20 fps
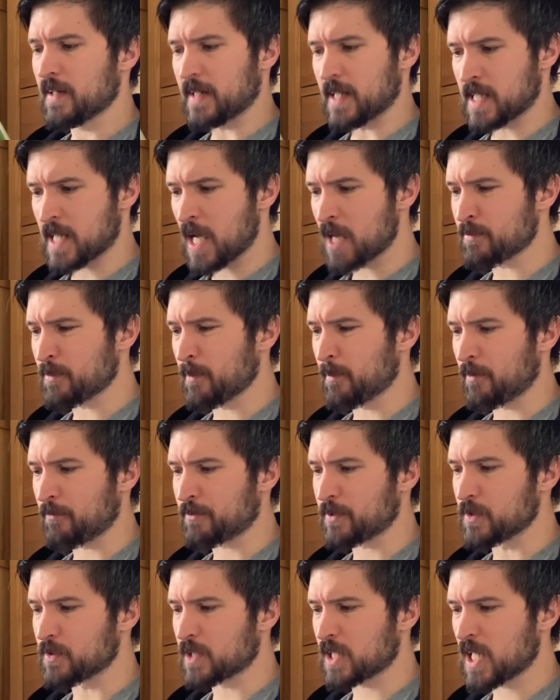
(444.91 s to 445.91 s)
They gave him a
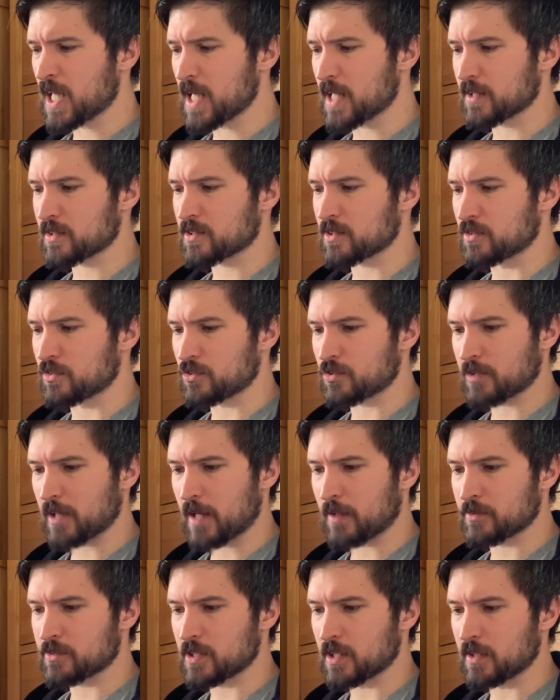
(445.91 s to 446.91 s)
few kicks and
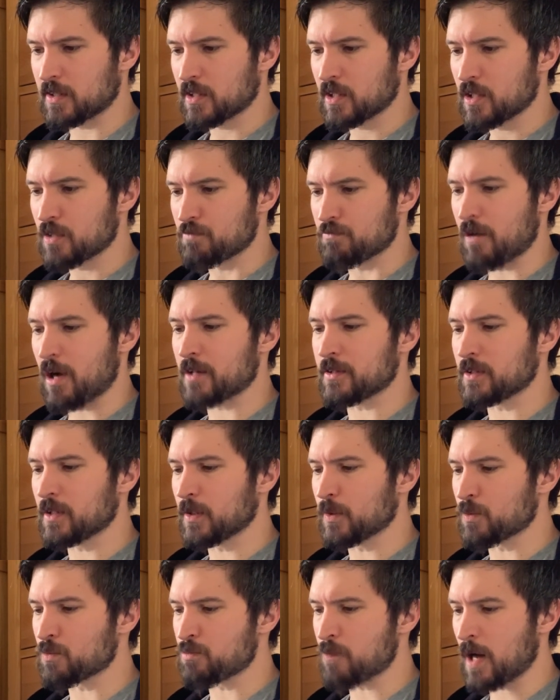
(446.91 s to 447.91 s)
shouted, "Run, you
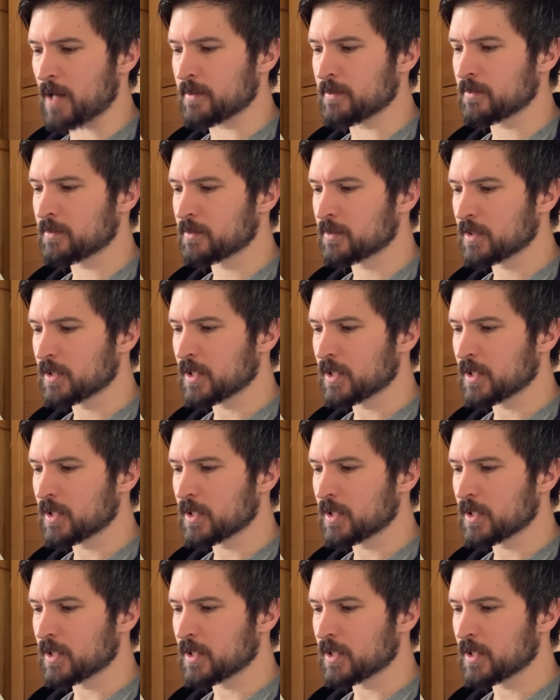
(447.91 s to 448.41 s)
little runt!